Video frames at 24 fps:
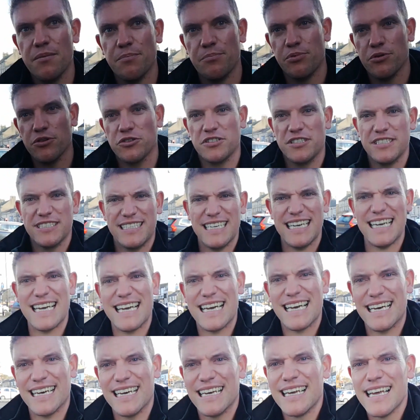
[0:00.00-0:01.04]
But
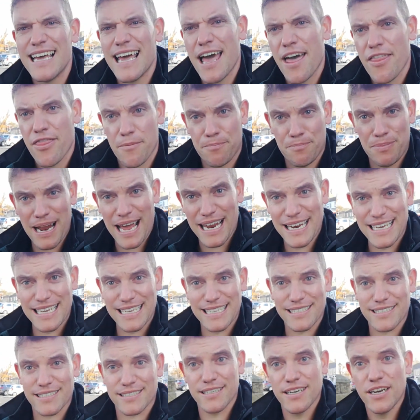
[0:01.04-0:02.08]
today, the plan
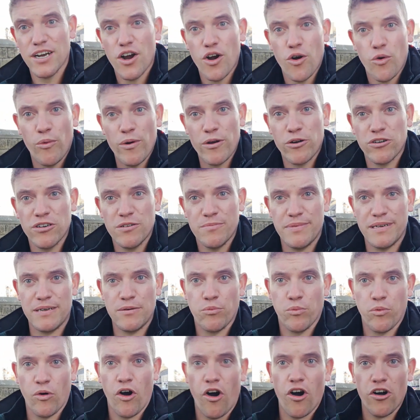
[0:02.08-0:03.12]
is we're going to be
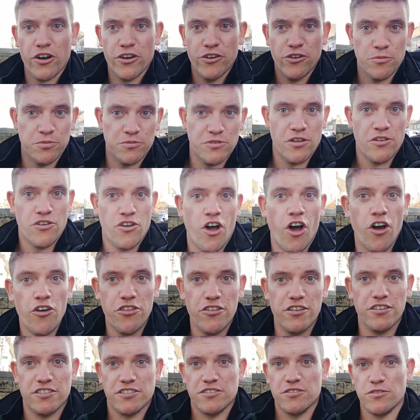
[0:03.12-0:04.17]
walking up to
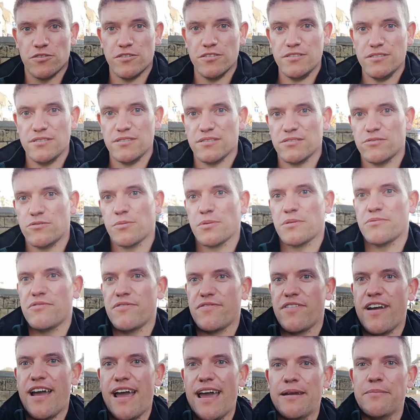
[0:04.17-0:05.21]
Cotherstone, up the
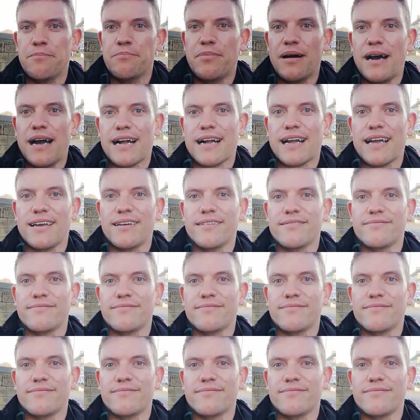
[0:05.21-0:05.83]
river and back.